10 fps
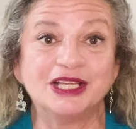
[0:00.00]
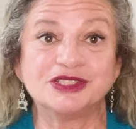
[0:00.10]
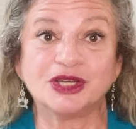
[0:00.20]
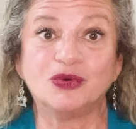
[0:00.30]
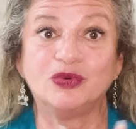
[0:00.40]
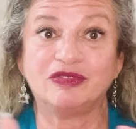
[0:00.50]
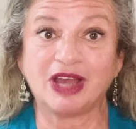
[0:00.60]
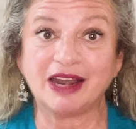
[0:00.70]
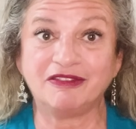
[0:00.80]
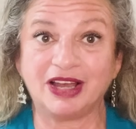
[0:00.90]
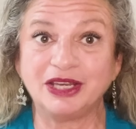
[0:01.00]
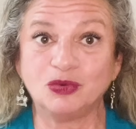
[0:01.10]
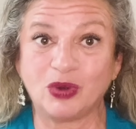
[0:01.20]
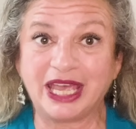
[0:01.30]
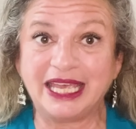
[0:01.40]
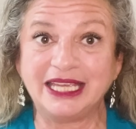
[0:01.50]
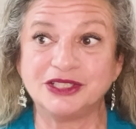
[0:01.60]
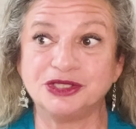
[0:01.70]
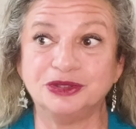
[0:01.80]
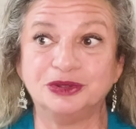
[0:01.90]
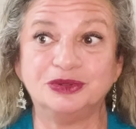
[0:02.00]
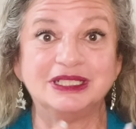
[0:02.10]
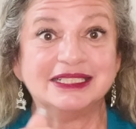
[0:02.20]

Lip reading: So we've got to find a way to